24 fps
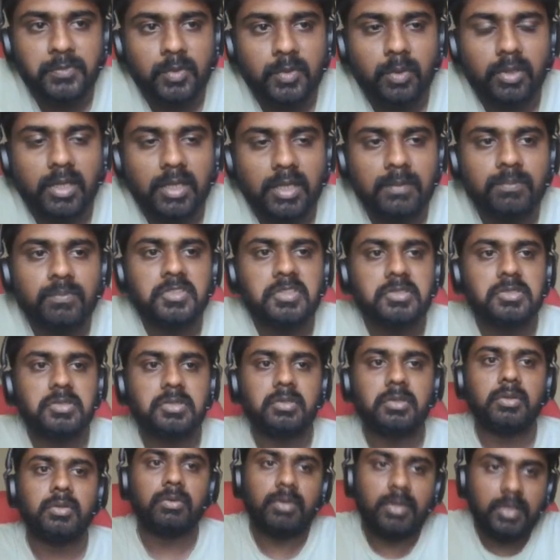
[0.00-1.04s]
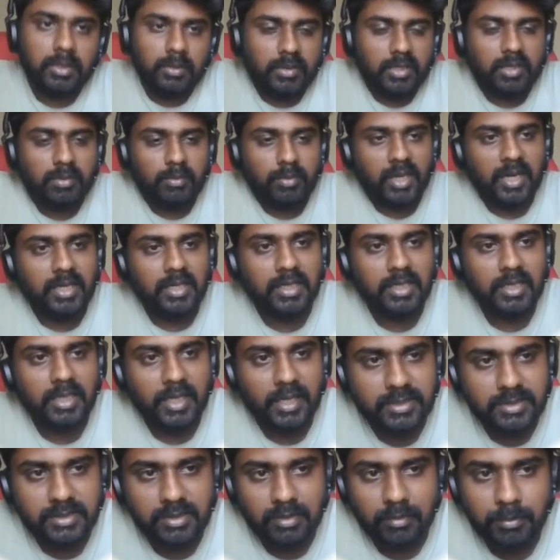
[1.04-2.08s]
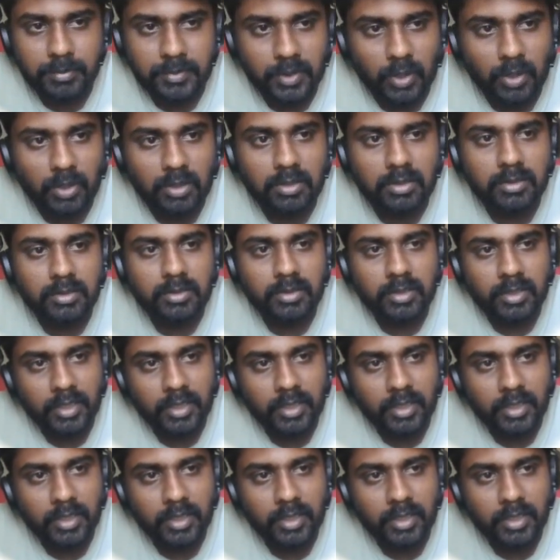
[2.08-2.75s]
Okay, so when you are writing except all,